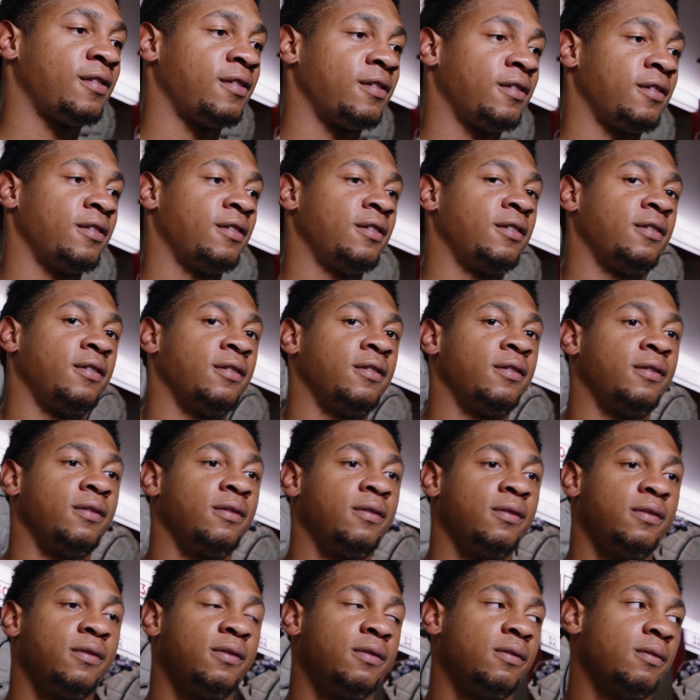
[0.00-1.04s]
Yeah, so just you know,
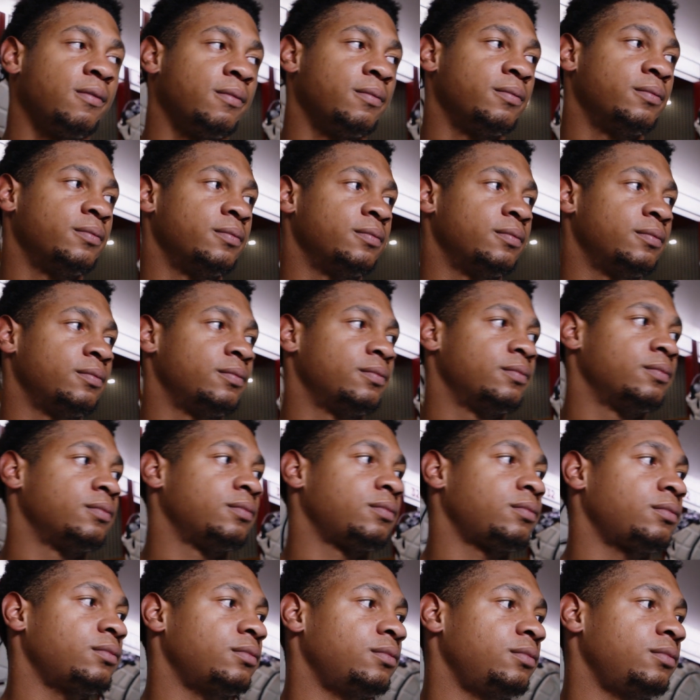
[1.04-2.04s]
just tell us how things are going.